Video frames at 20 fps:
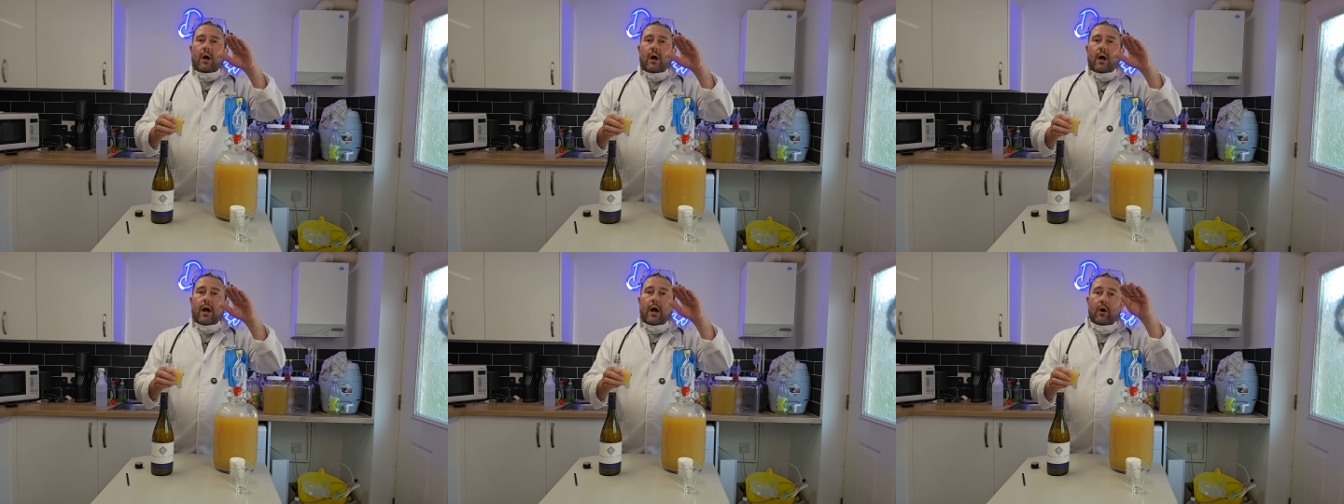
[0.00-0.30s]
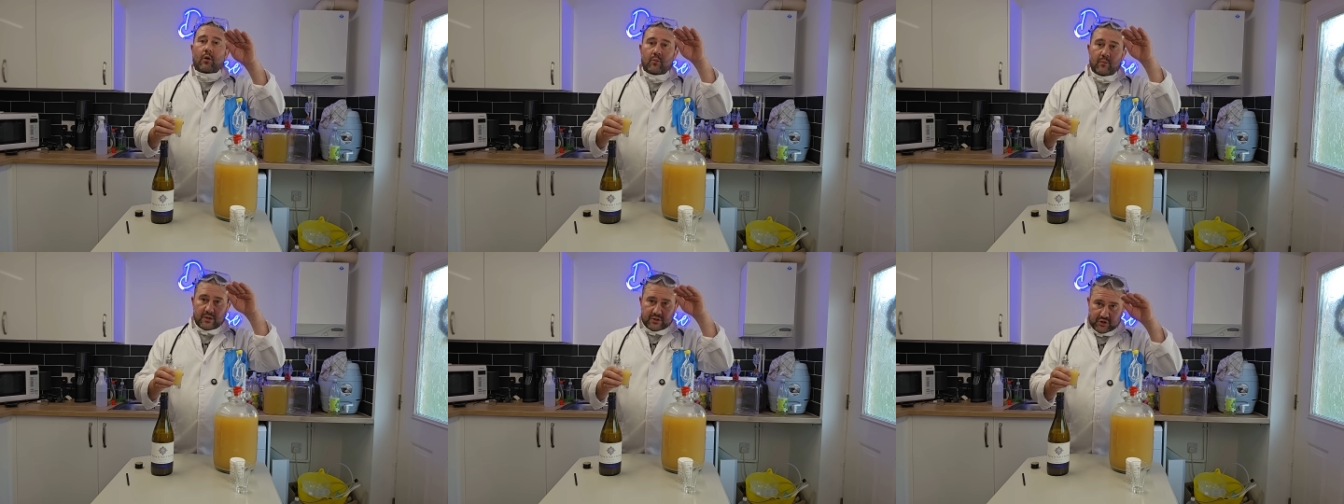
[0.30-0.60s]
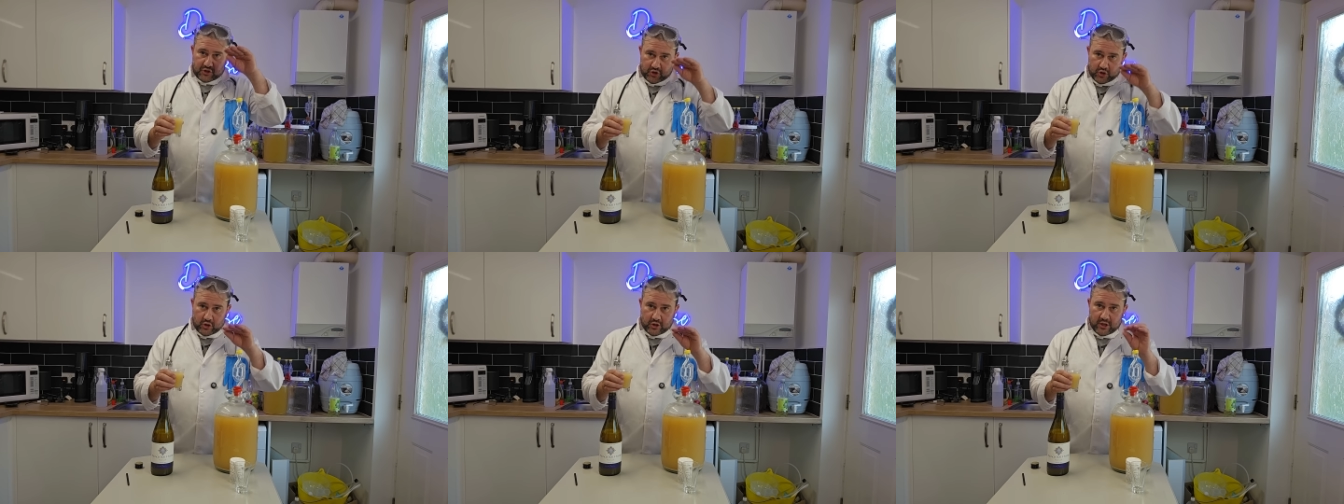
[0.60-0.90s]
how
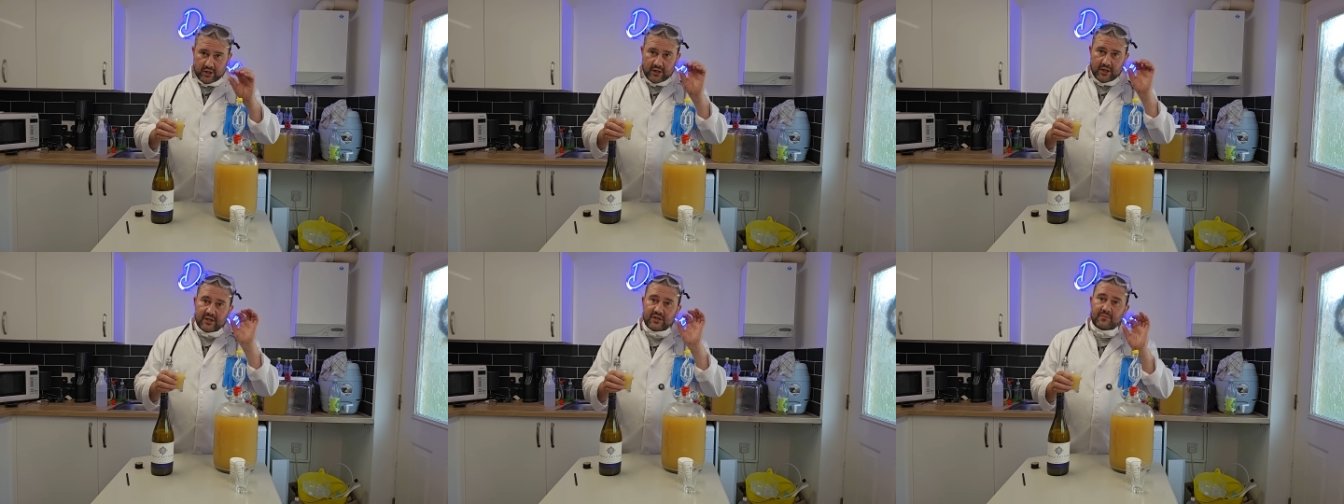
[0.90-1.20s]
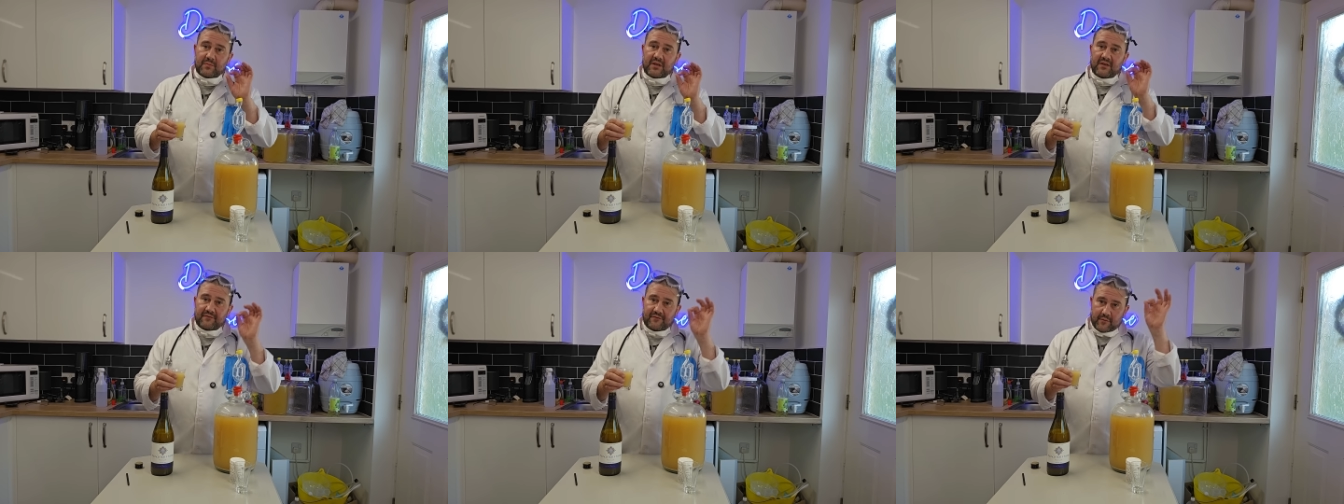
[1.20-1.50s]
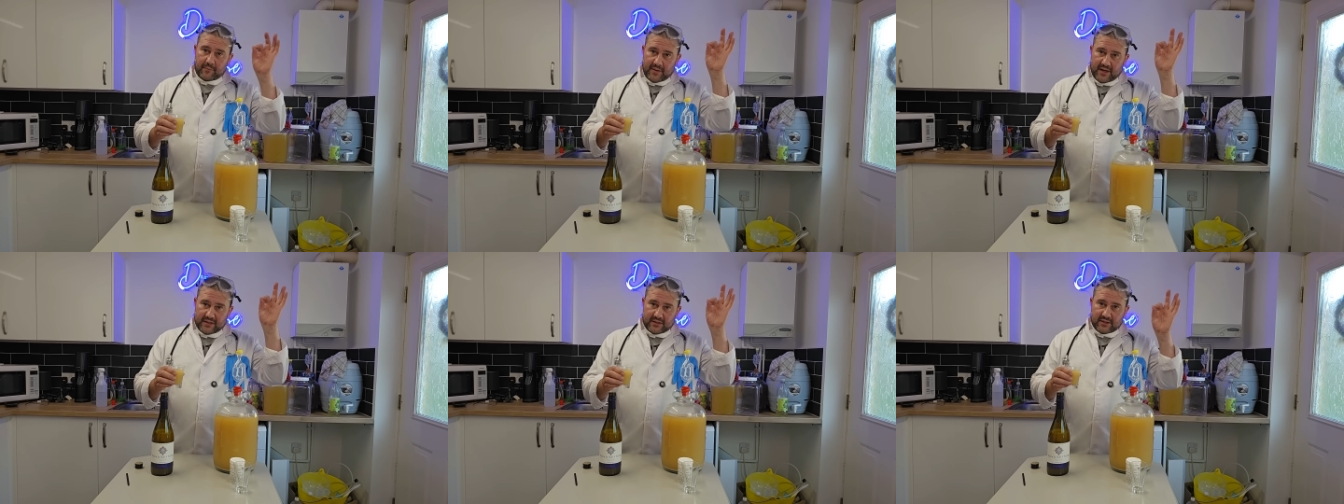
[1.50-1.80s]
much sugar has been
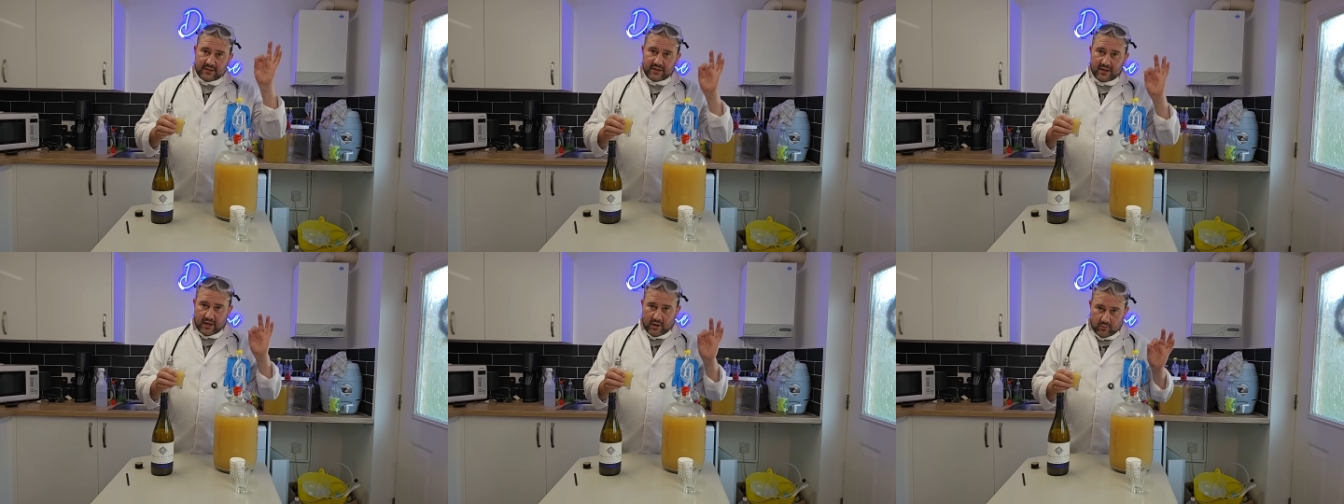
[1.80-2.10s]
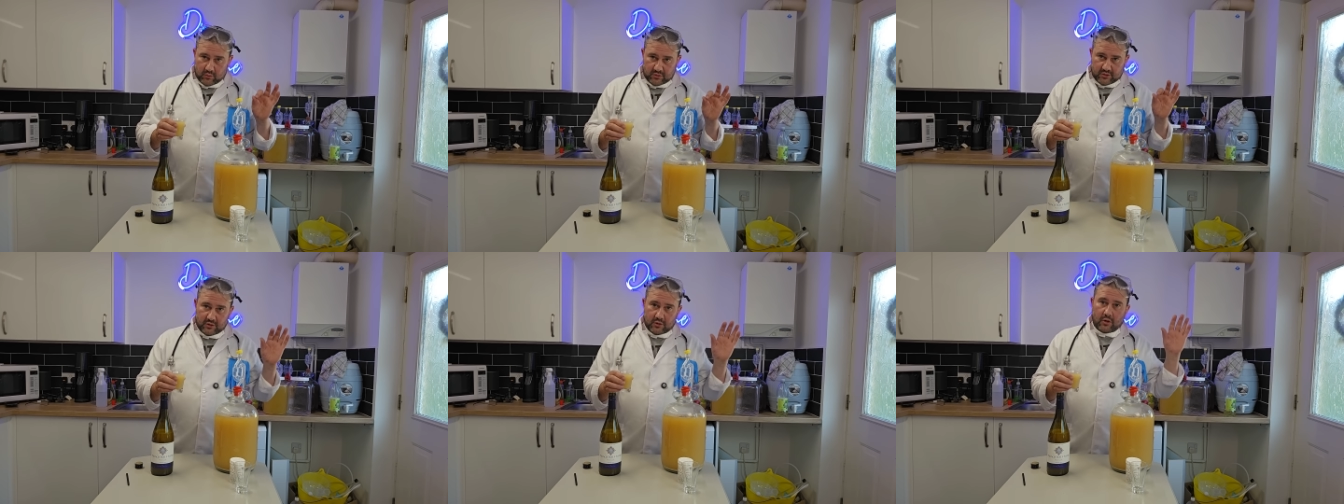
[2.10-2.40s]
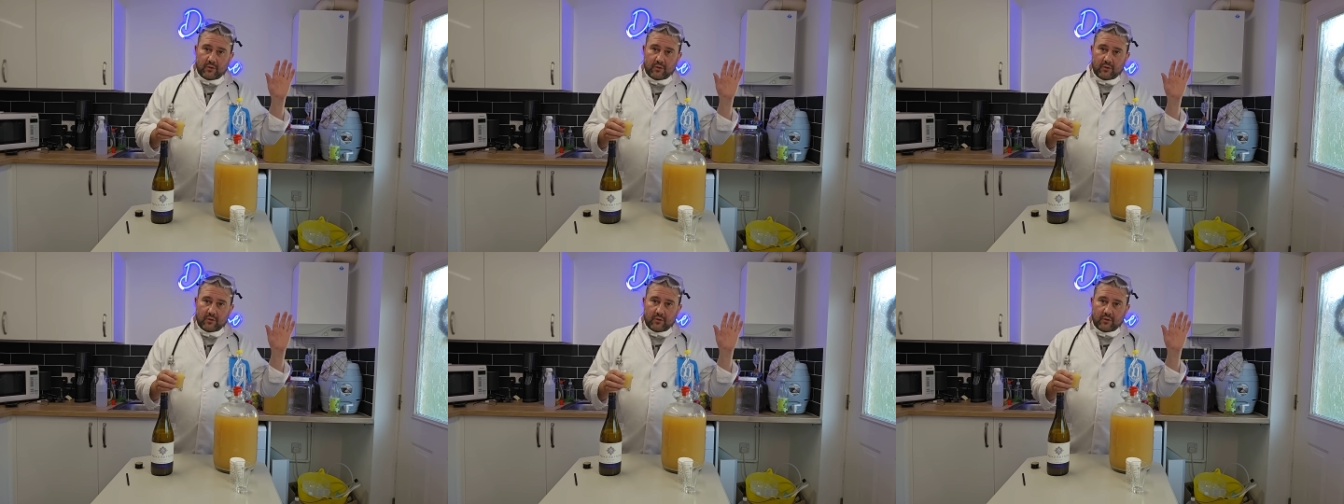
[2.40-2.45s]
fermented out